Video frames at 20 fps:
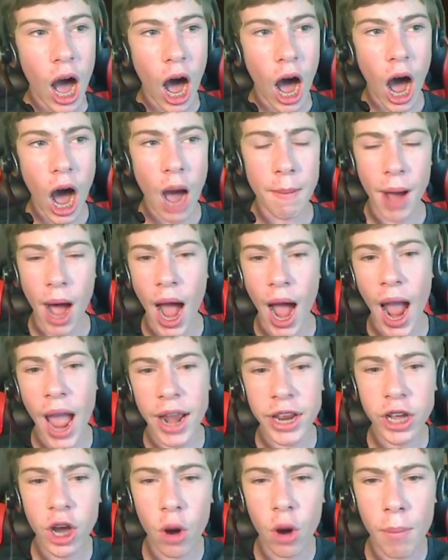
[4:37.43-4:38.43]
I
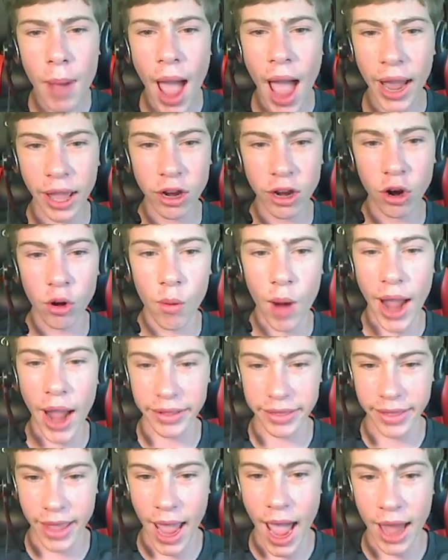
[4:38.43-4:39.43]
had to go back and
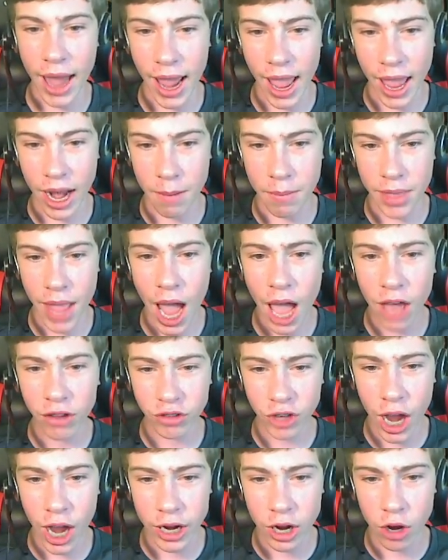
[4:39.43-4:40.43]
correct that, and
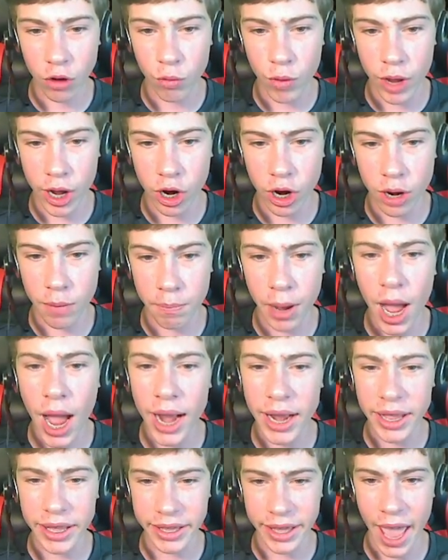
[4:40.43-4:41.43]
that's kind of weird,
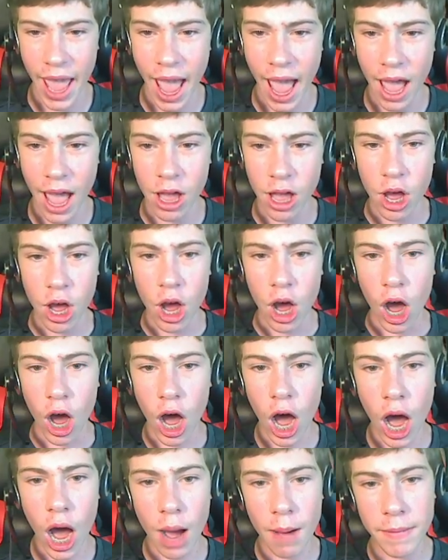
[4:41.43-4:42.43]
but yeah,
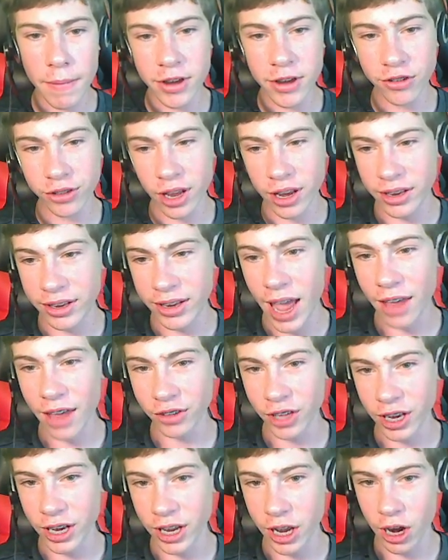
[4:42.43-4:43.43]
just a
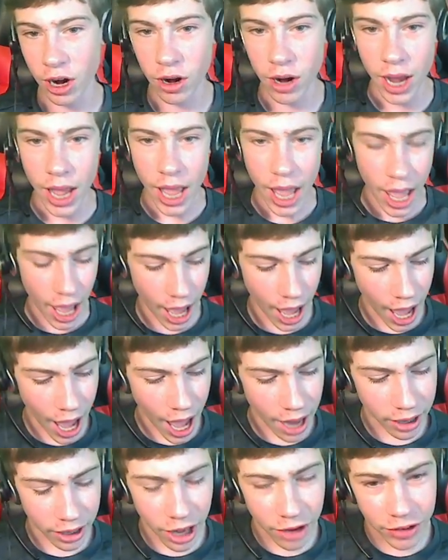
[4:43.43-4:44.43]
desk in here.
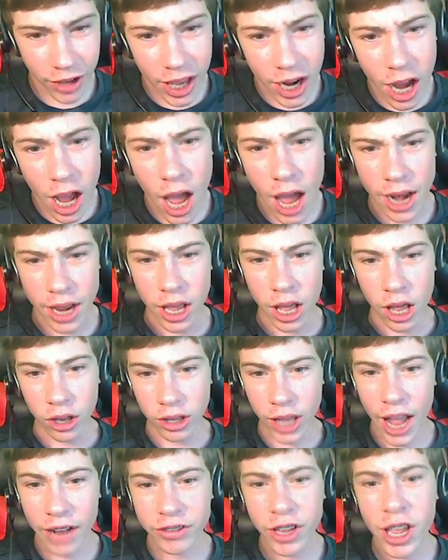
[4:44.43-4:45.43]
And let's
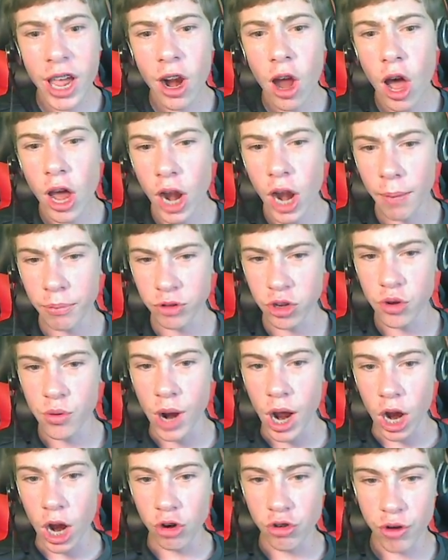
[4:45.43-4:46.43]
head on up
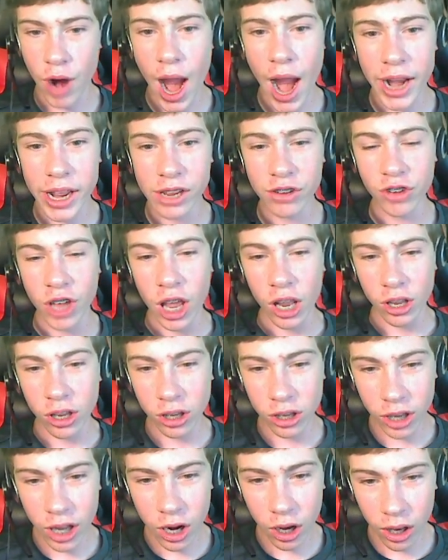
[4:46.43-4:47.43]
to Granny's
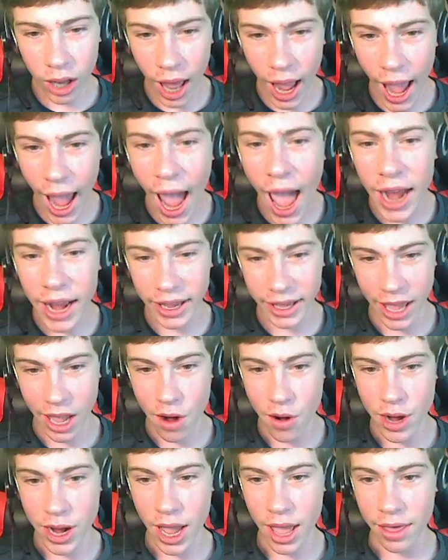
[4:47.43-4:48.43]
little attic
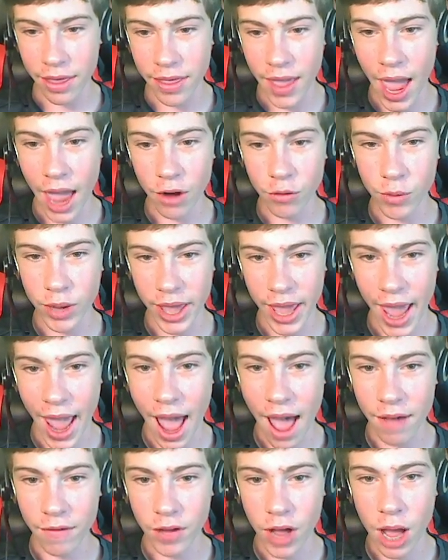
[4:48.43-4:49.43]
area that we
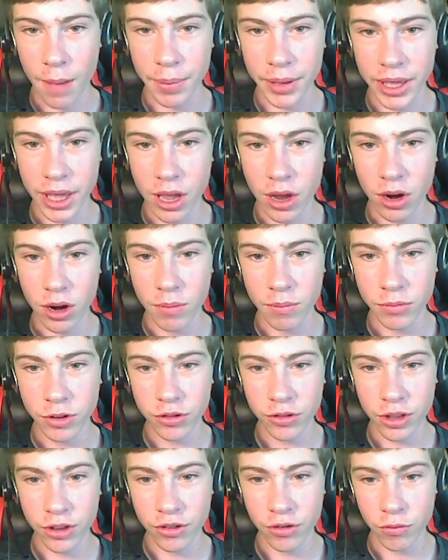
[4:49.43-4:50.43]
have up here.
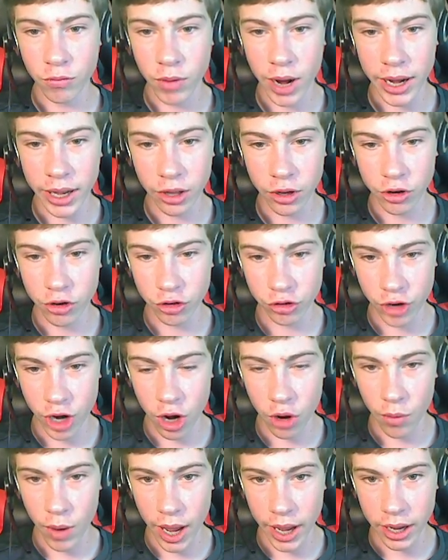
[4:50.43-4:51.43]
It's this regular
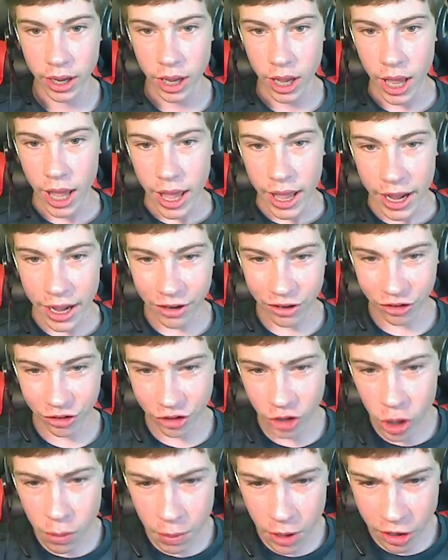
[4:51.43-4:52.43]
stairway. It's
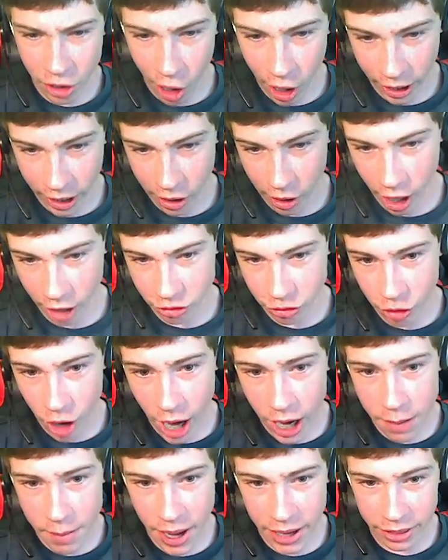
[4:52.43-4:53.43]
super dark in here. I
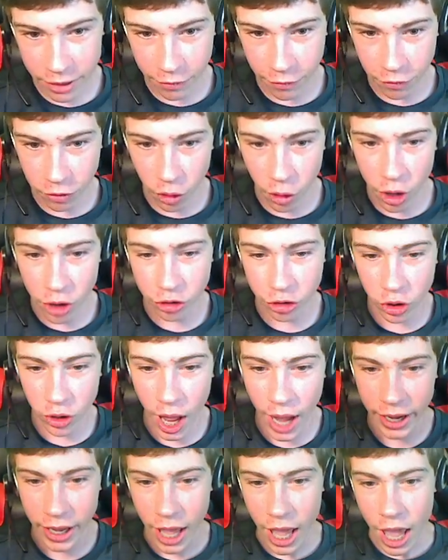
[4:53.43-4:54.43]
tried to make the floor so,
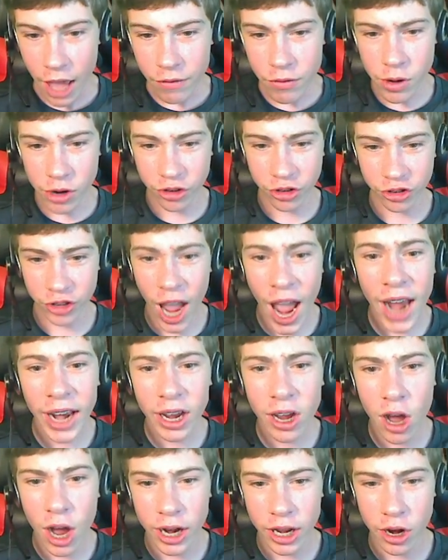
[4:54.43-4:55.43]
like, if you were
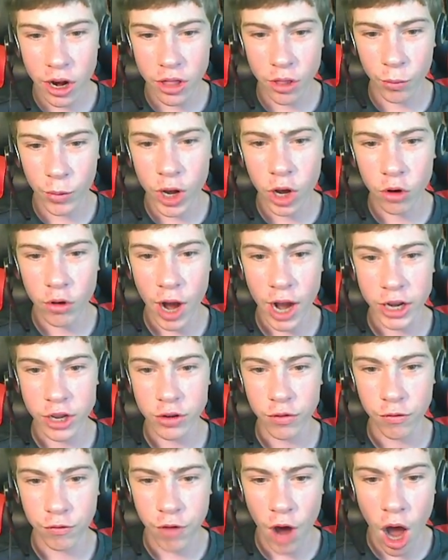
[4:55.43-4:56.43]
standing on here in the real Granny,
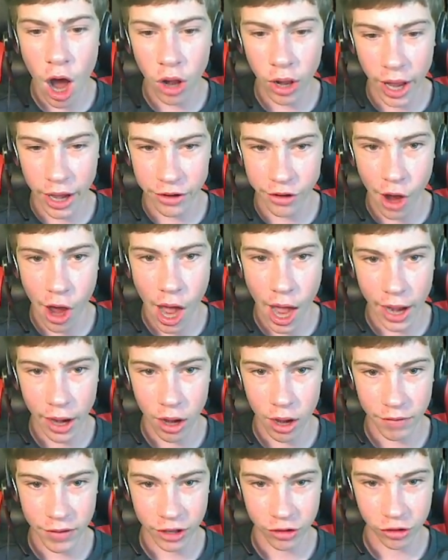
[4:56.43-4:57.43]
you'd fall and die,
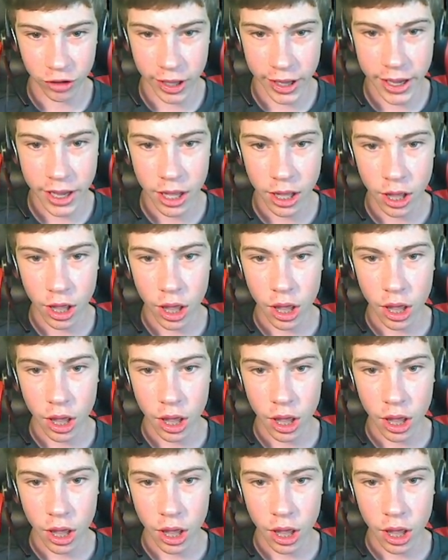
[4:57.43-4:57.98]
obviously.